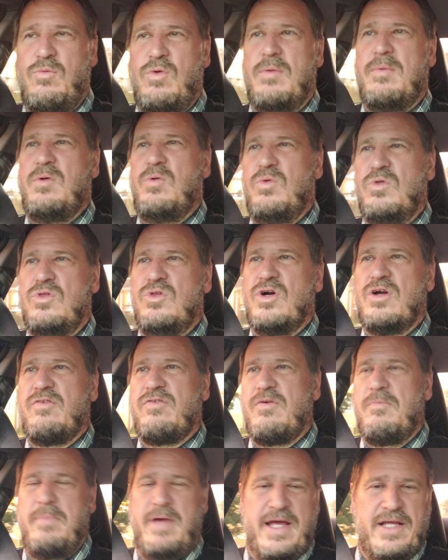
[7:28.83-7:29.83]
Women will look
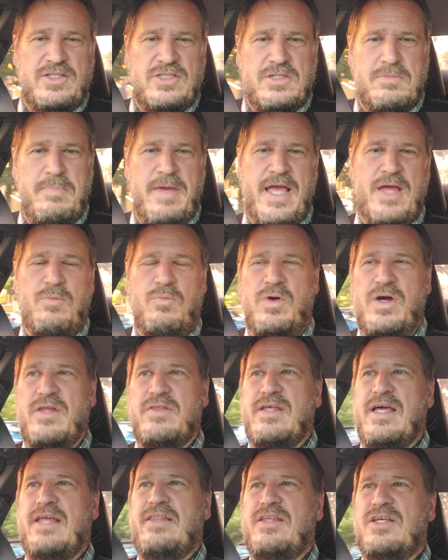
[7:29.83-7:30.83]
for men to mate
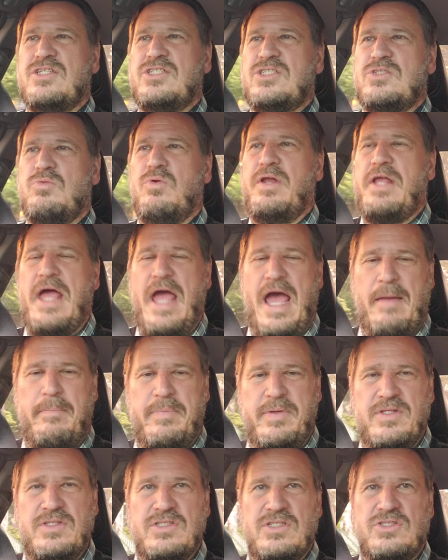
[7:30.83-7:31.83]
with, and this is what
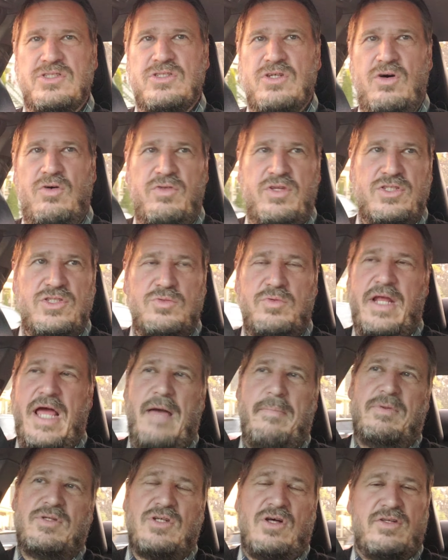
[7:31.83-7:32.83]
happens, and so this is what
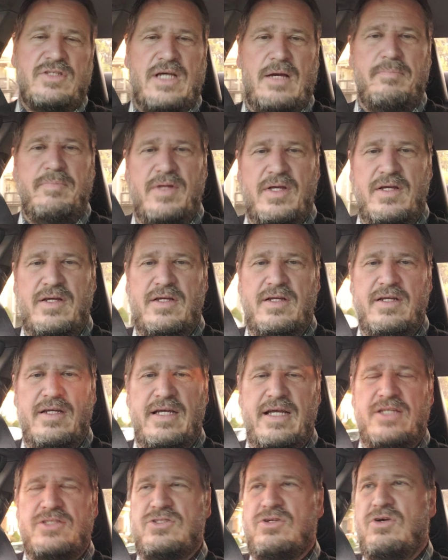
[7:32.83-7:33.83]
happens all the time.
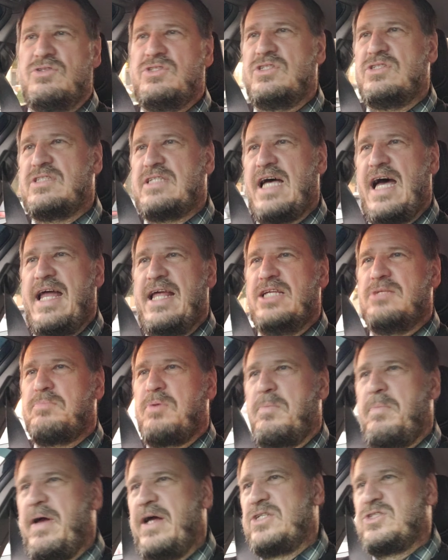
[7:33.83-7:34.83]
And so society's
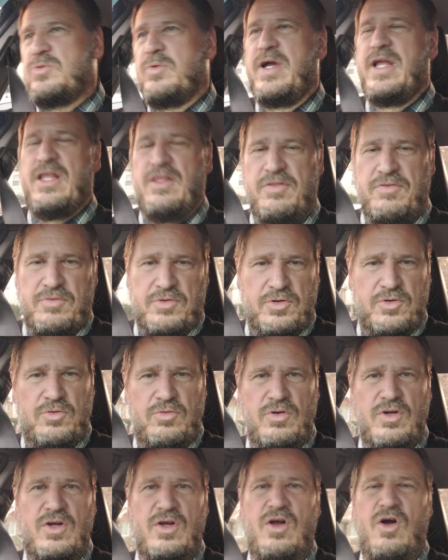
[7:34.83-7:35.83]
perpetuated
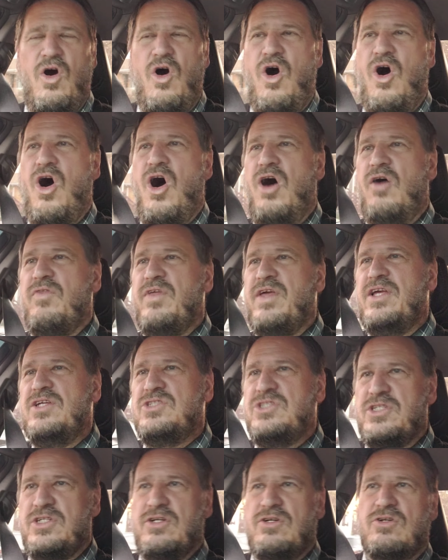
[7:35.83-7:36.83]
through all
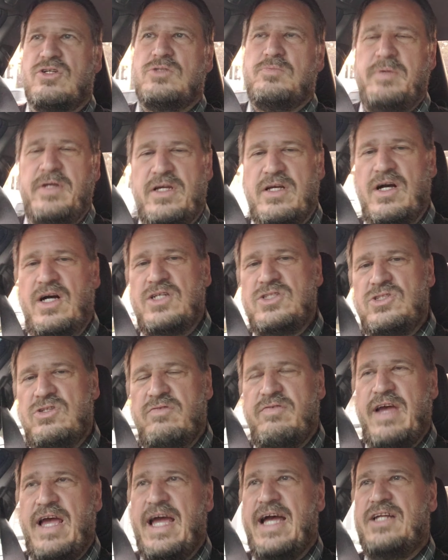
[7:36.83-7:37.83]
these years because
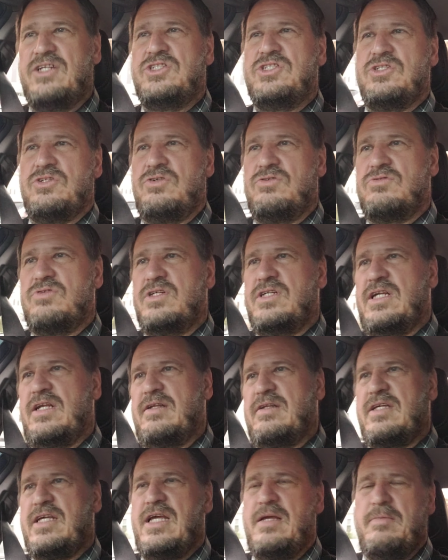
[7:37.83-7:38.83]
you've had children
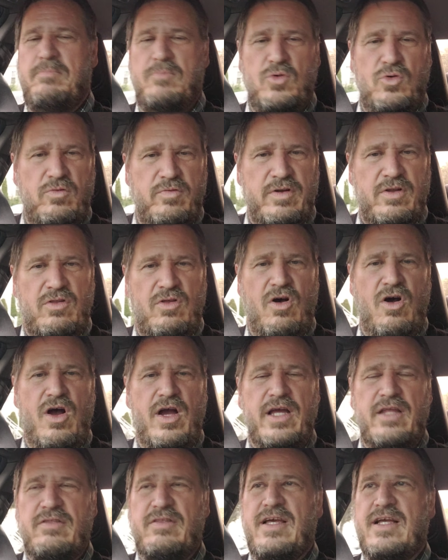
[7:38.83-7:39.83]
and keep moving
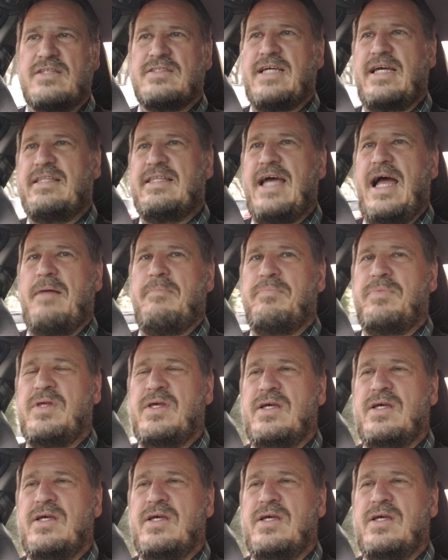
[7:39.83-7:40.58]
along and things like that.